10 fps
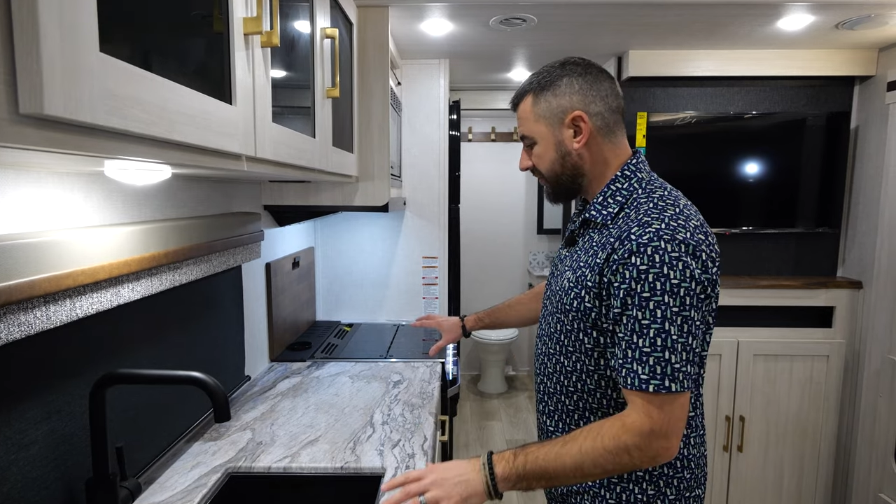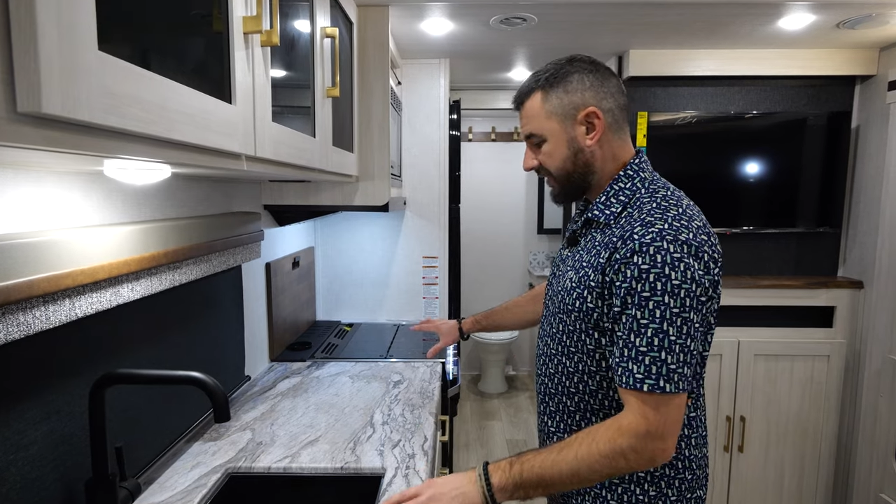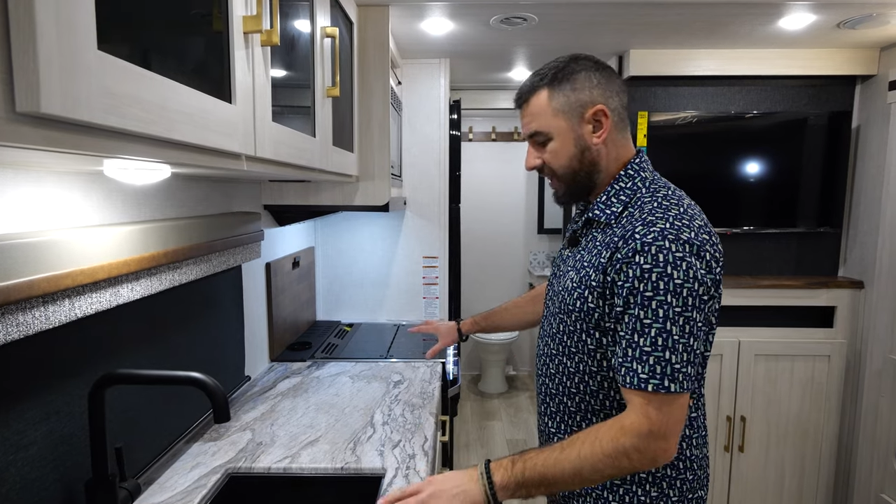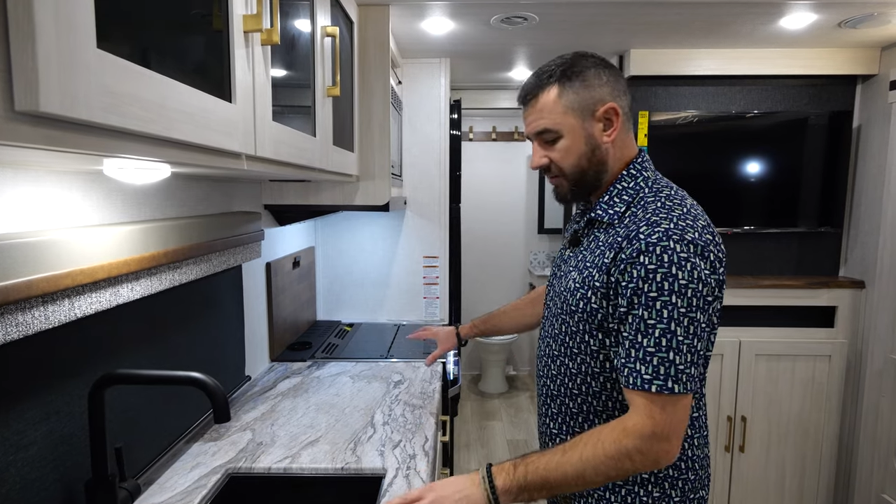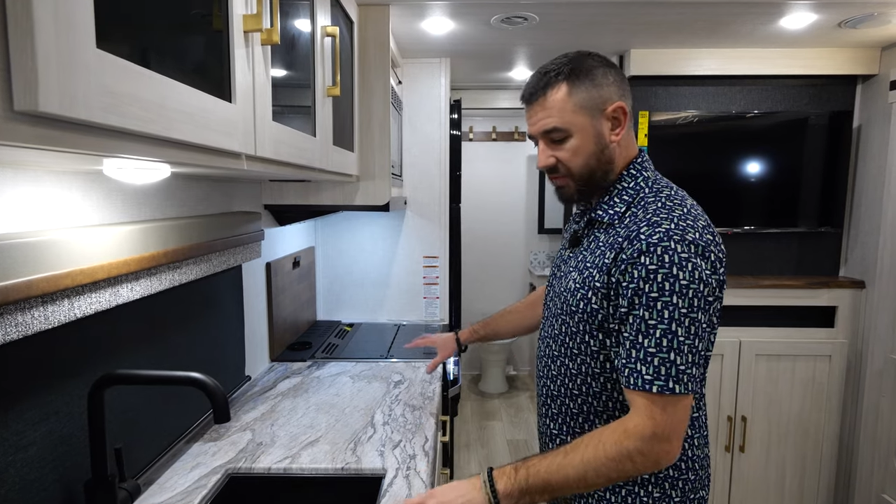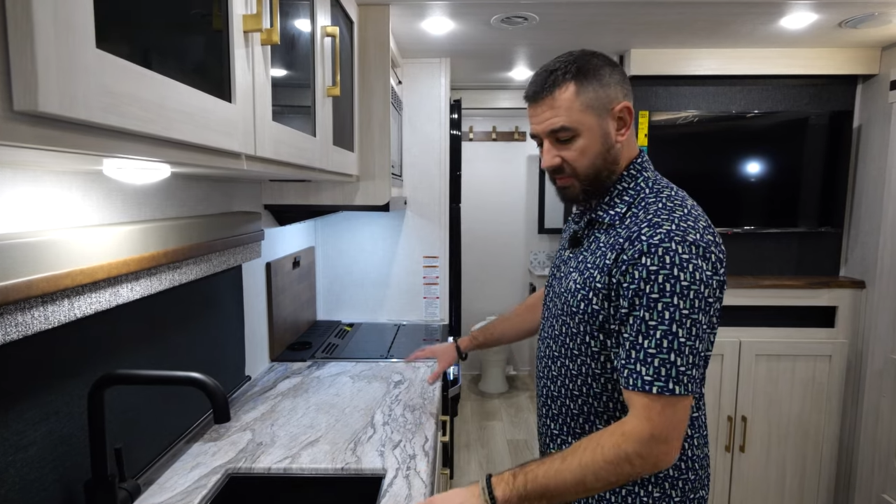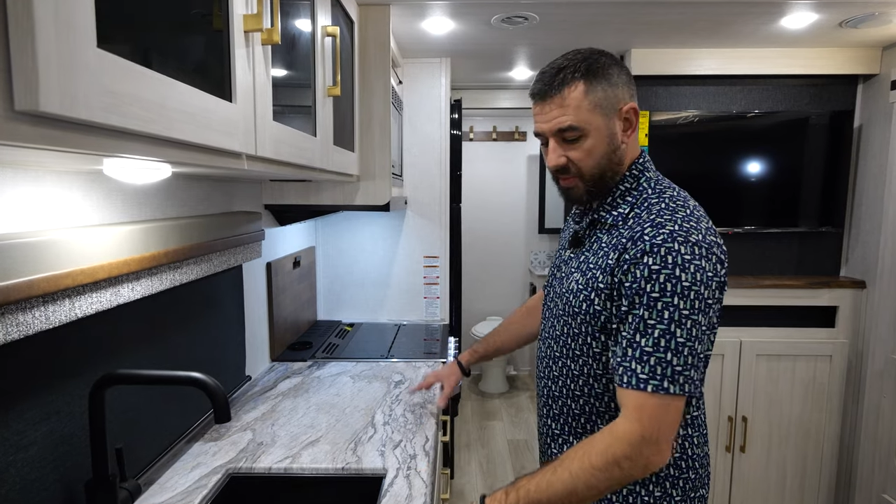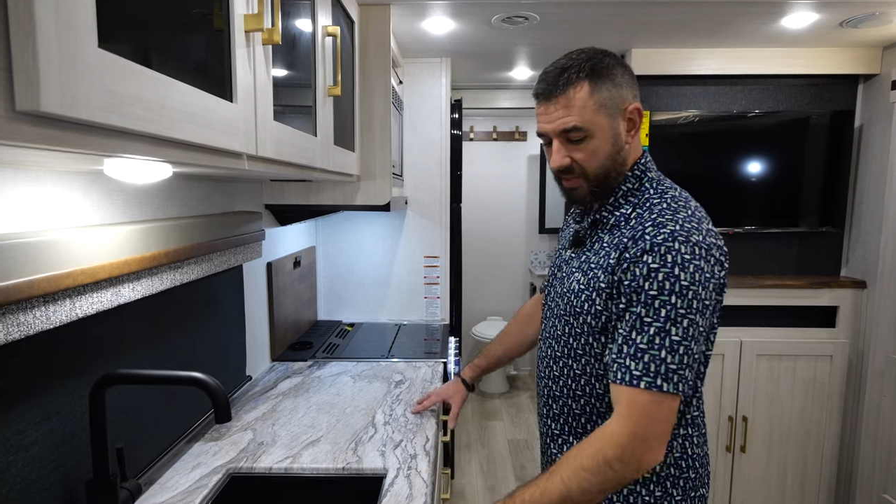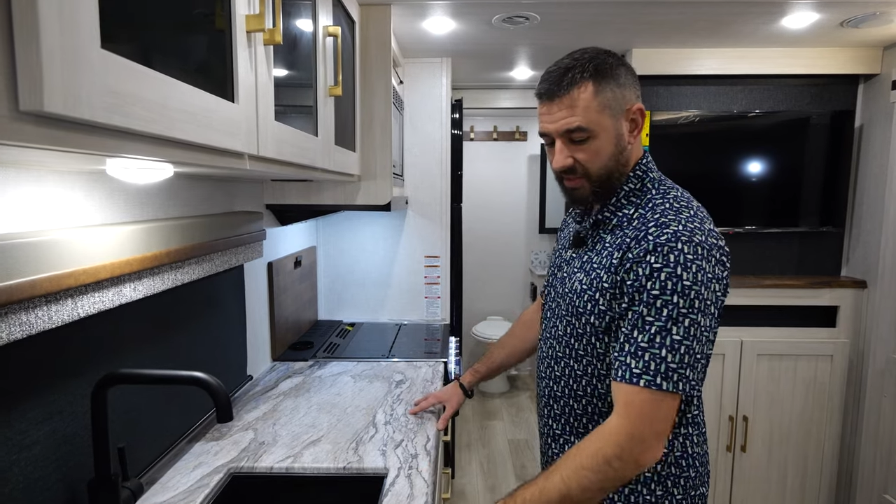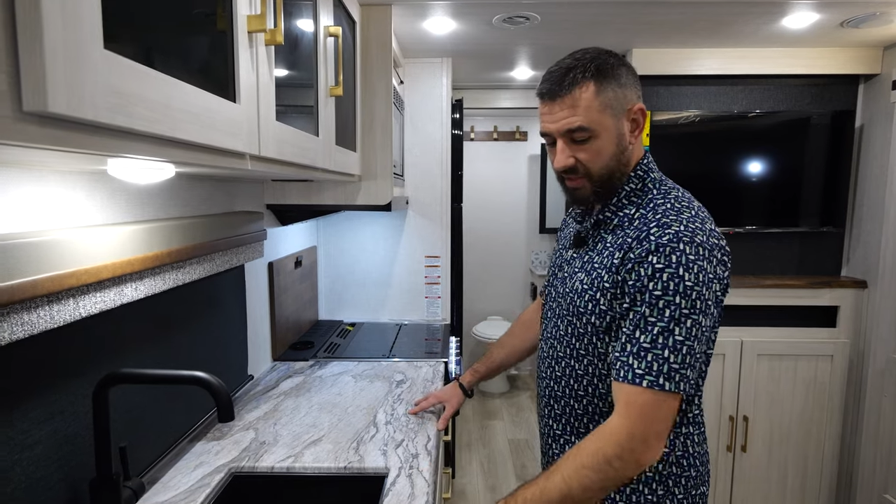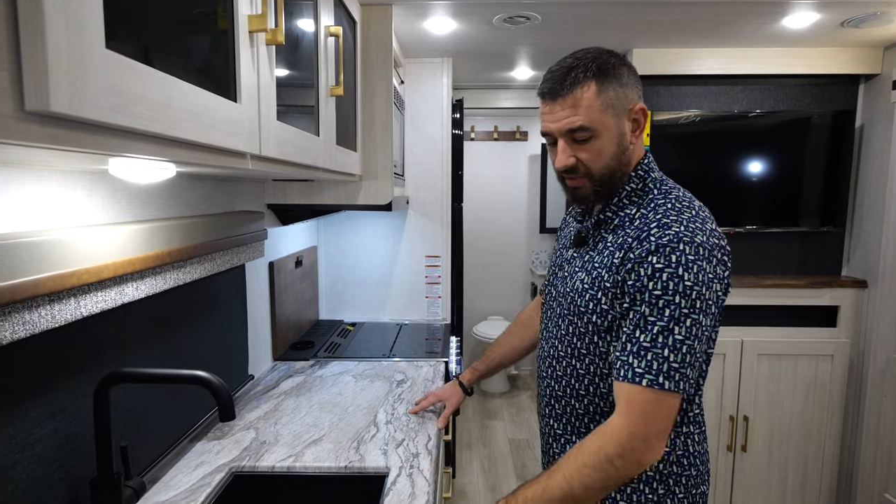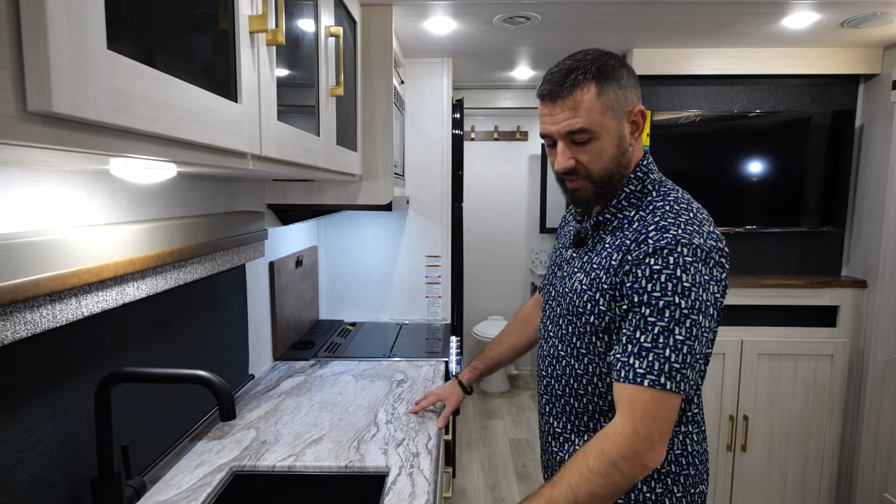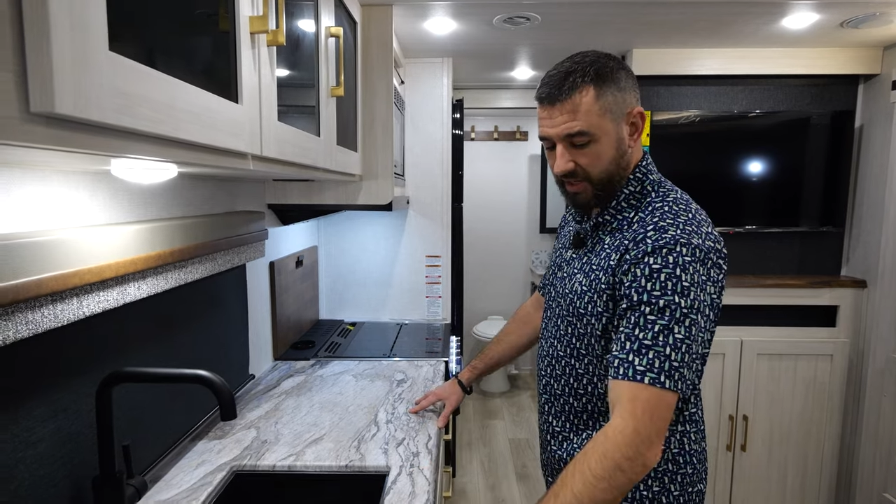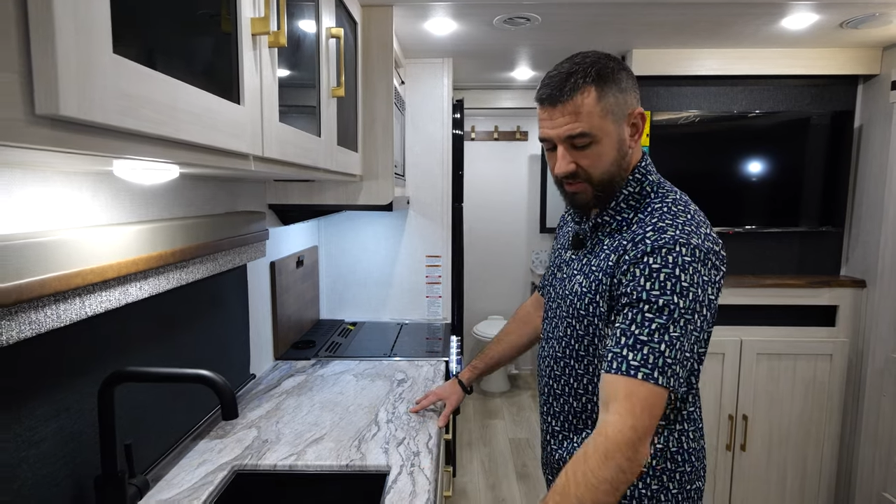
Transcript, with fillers: of counter space here. You've got